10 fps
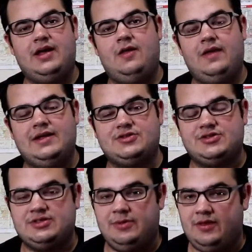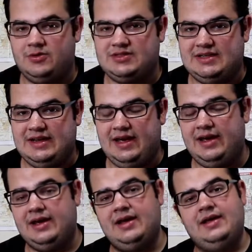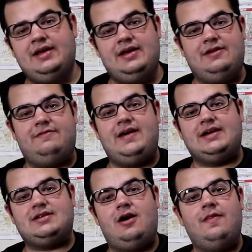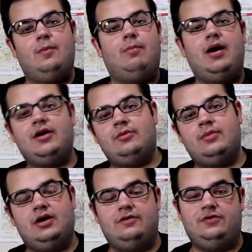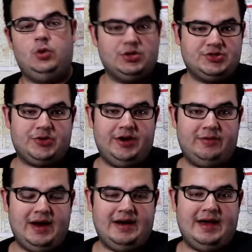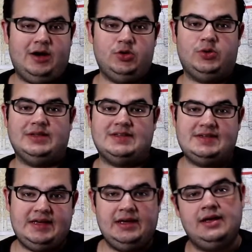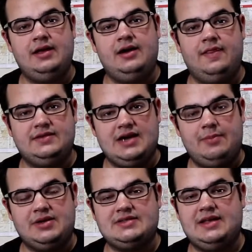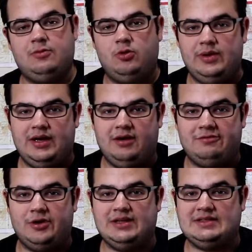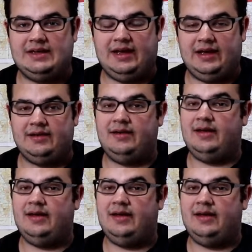I'll answer some of those today. In fact, on the bottom of your screen right now, you can see the topics that we'll be covering today.